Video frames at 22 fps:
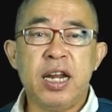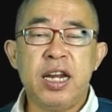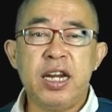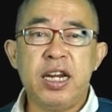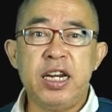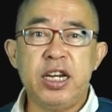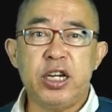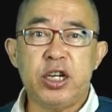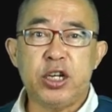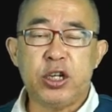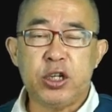
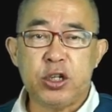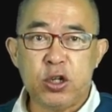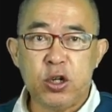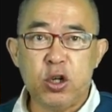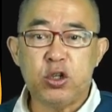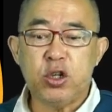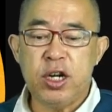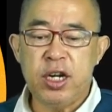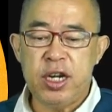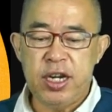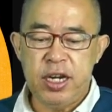it's
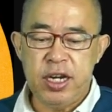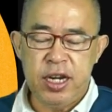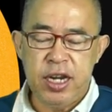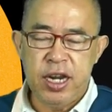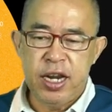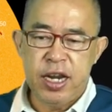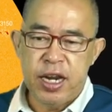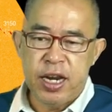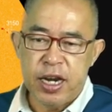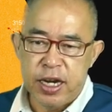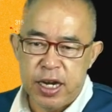totally
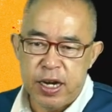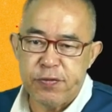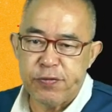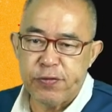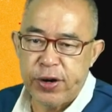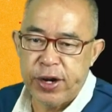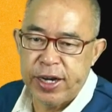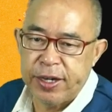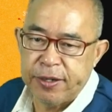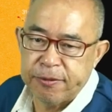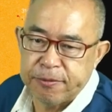
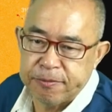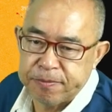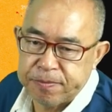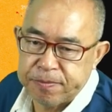different.